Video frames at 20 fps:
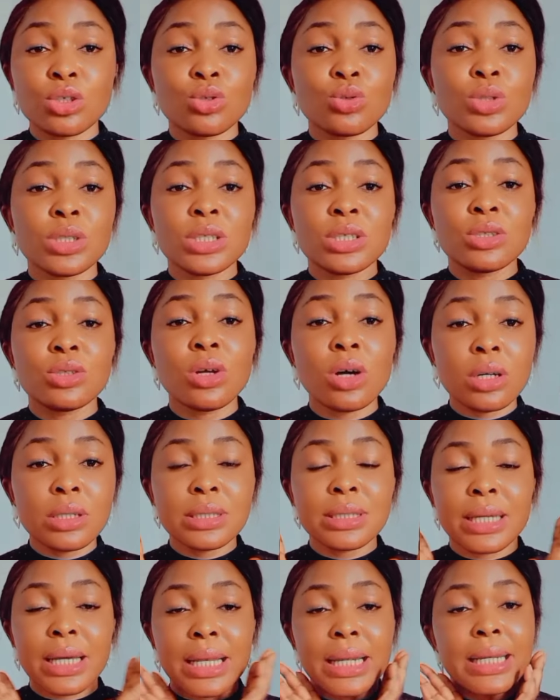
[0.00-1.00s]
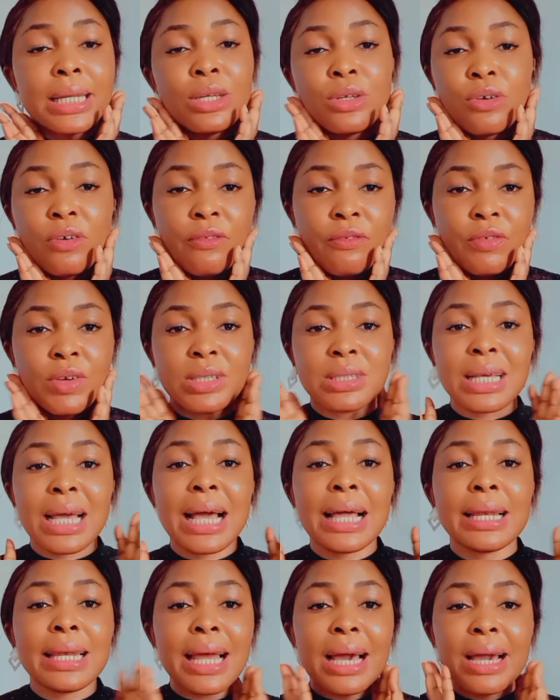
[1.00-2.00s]
do is don't clean your face.
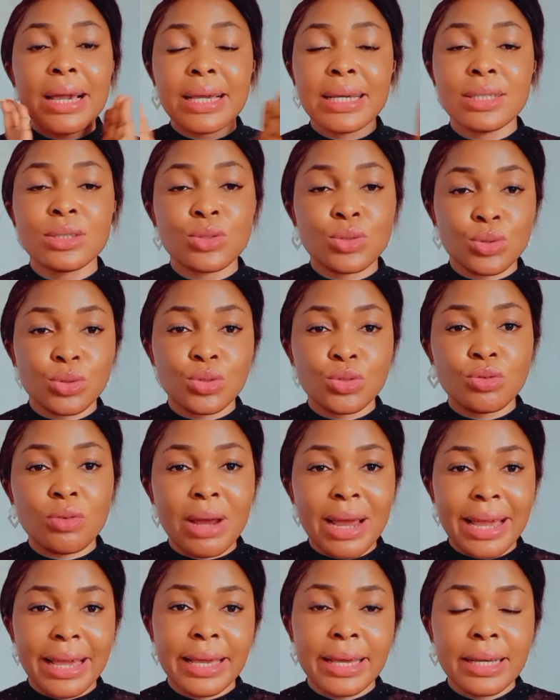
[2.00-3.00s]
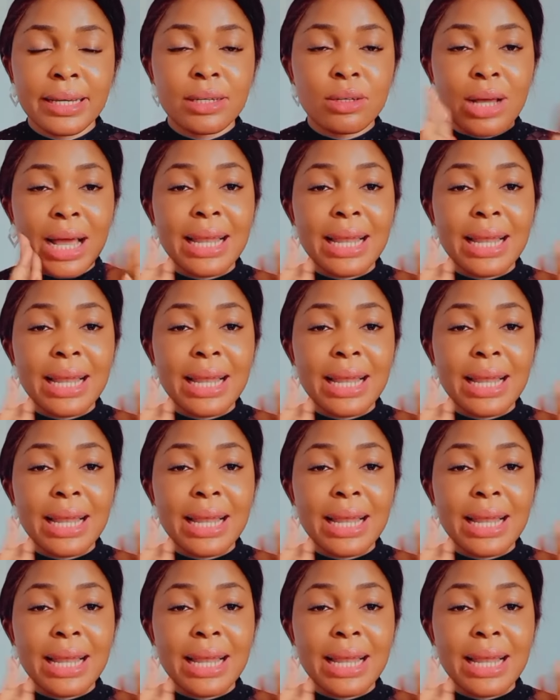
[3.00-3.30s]
Allow it to dry.